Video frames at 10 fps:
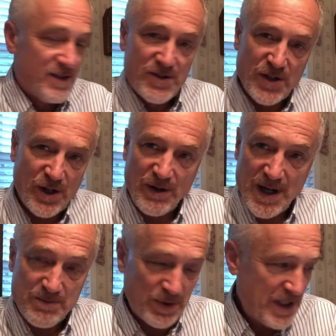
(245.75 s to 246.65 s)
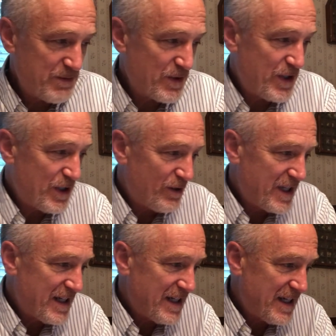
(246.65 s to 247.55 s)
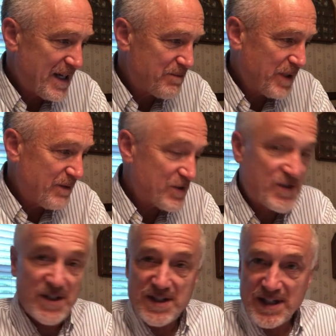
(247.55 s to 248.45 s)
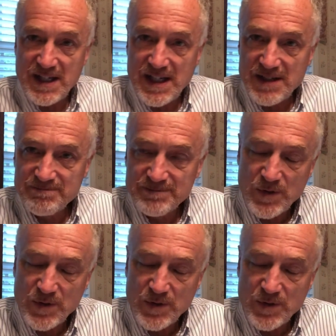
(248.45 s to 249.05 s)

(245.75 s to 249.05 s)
So I plead with Euodia and I plead with Syntyche,